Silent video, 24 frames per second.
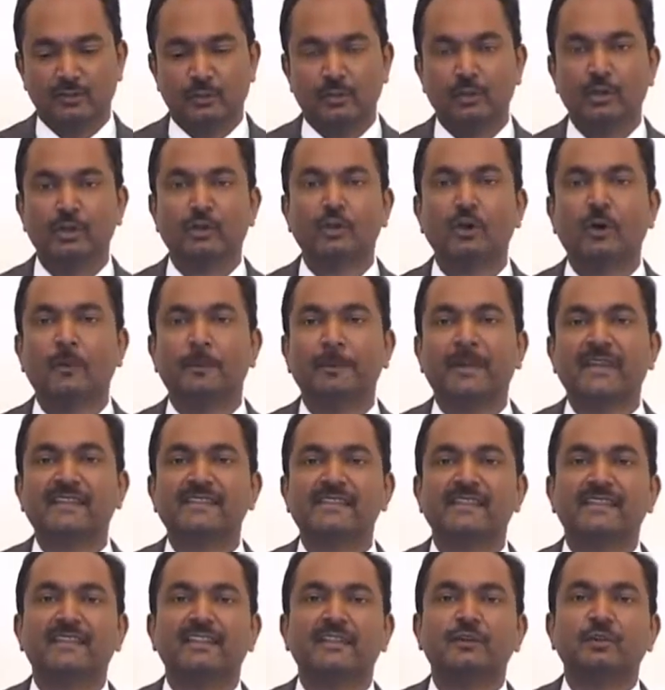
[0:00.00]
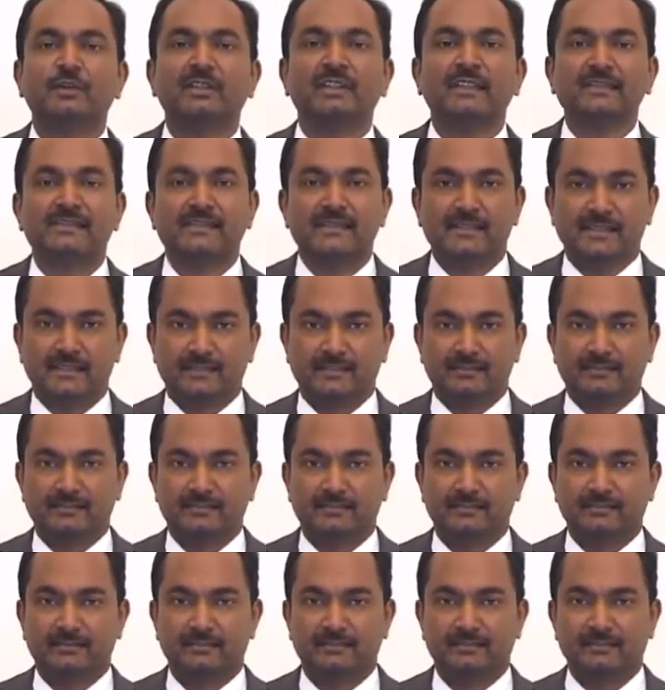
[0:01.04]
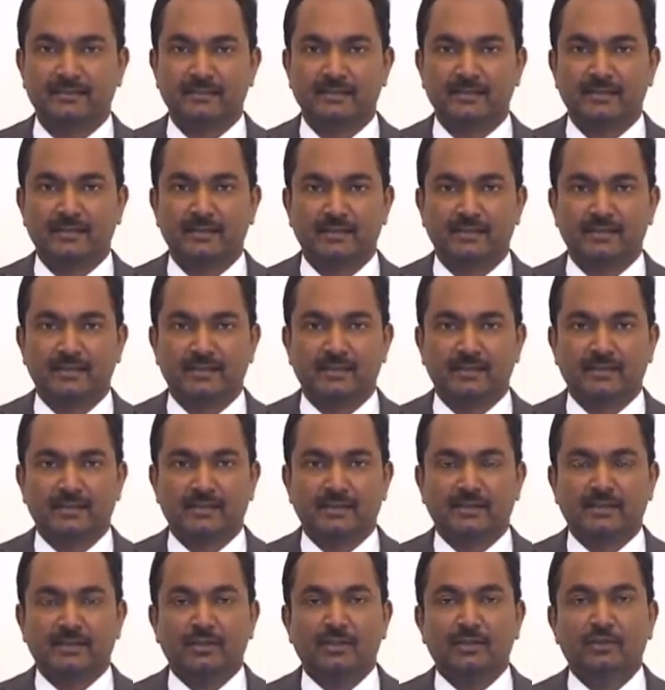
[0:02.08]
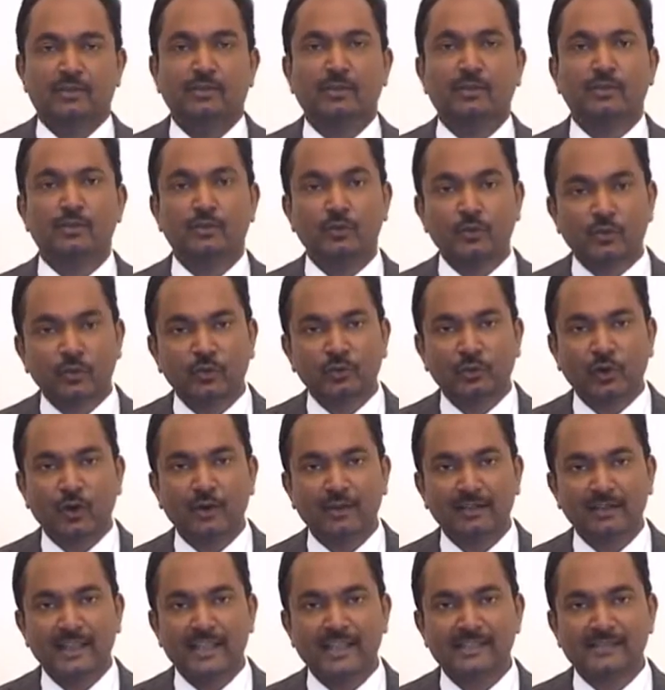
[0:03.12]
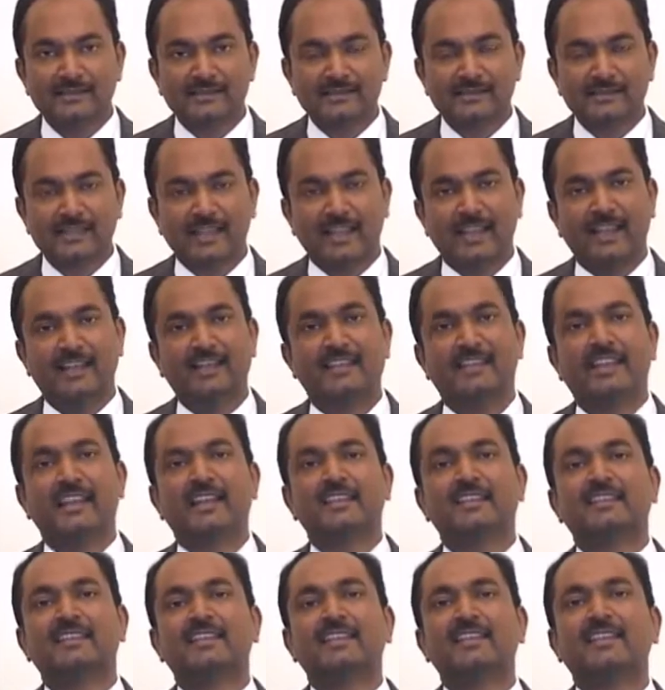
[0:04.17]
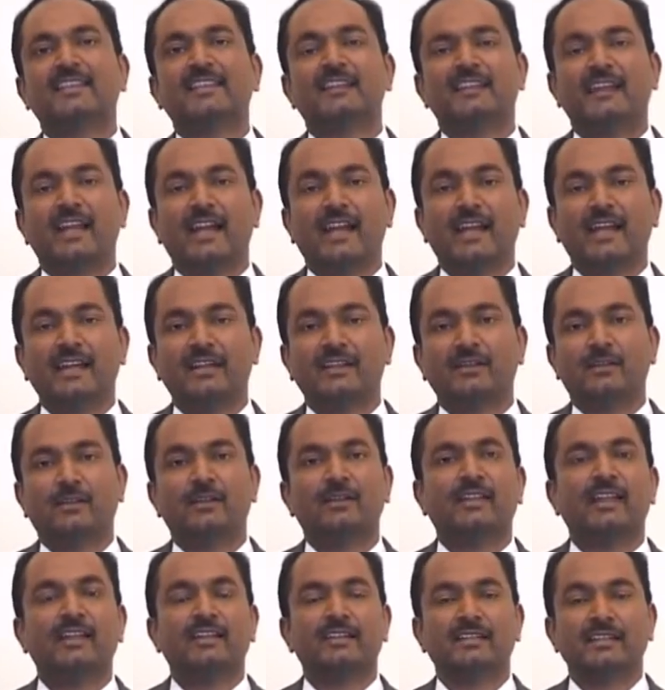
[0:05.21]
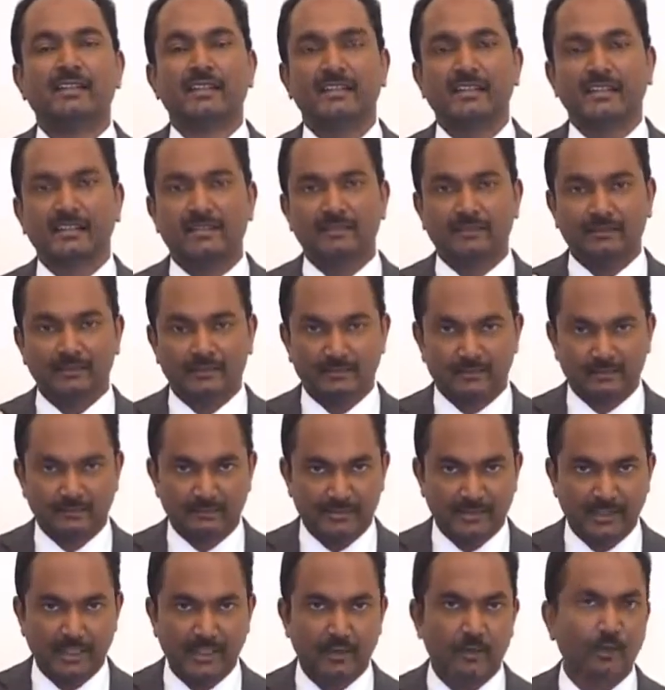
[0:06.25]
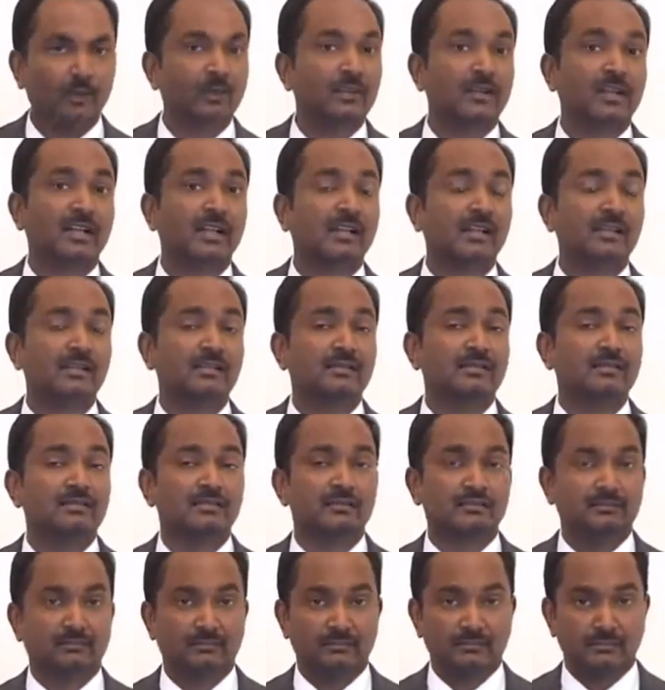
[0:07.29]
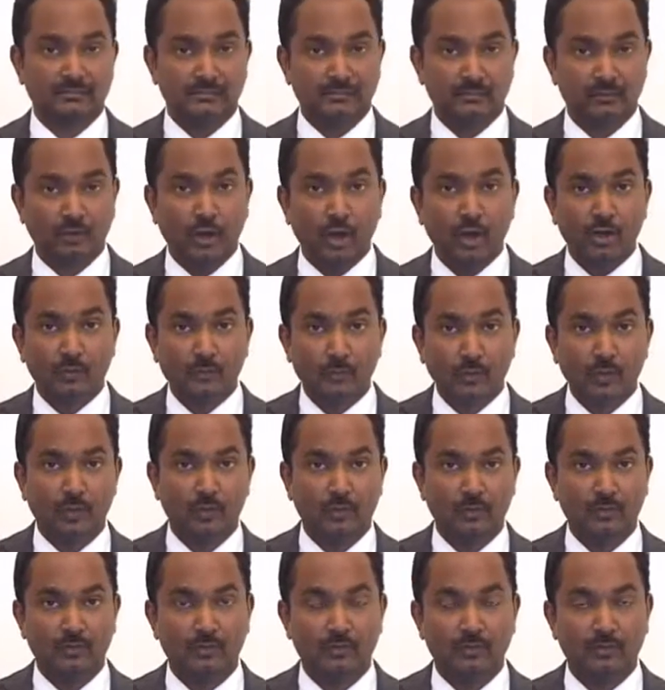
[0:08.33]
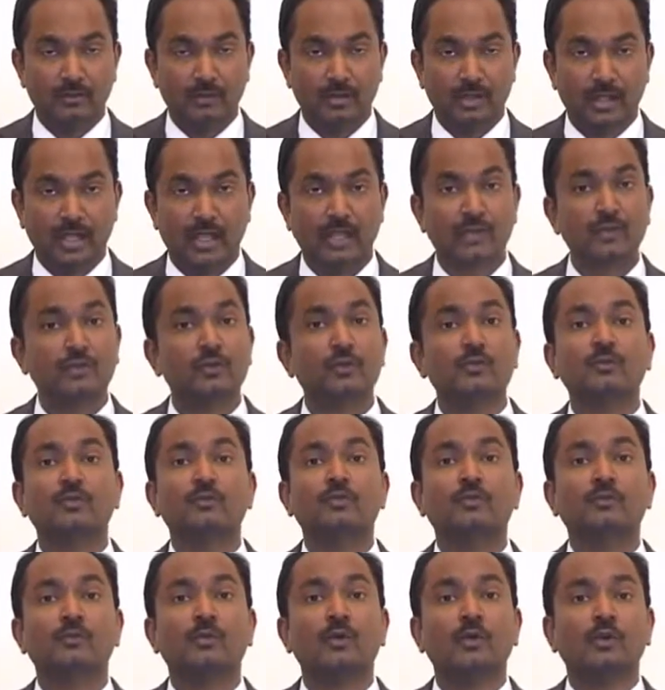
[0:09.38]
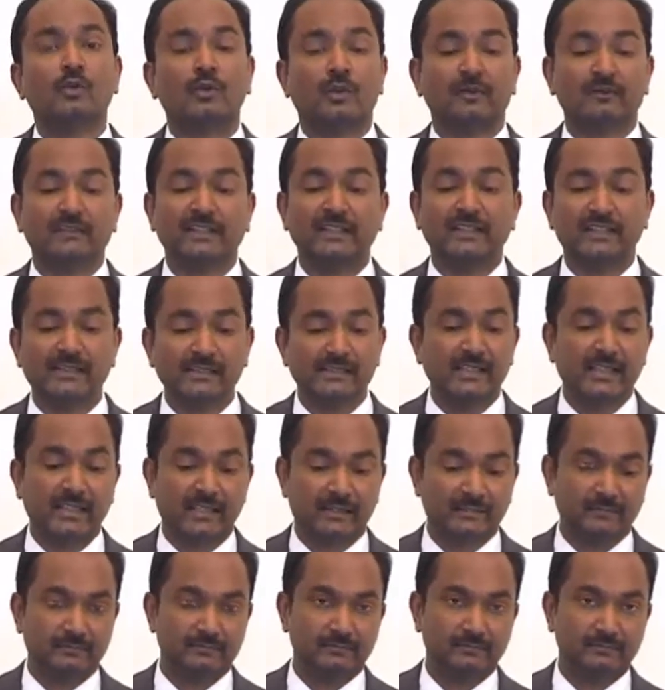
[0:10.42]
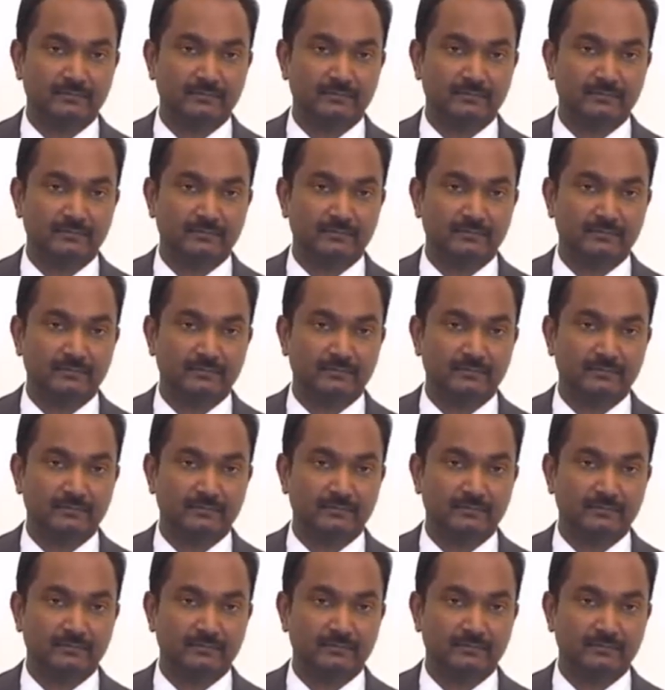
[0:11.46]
We go basically to listen. So you talk less and let the client or let the stakeholder talk more, and you do more of the listening.